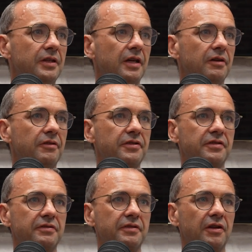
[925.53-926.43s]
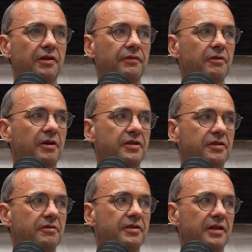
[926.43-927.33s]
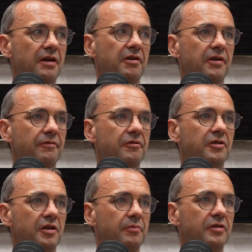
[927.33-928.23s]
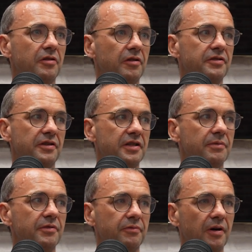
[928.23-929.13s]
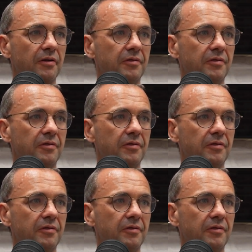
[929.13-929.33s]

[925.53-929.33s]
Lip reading: You know, because a lot of US students are now going through the community college system as well.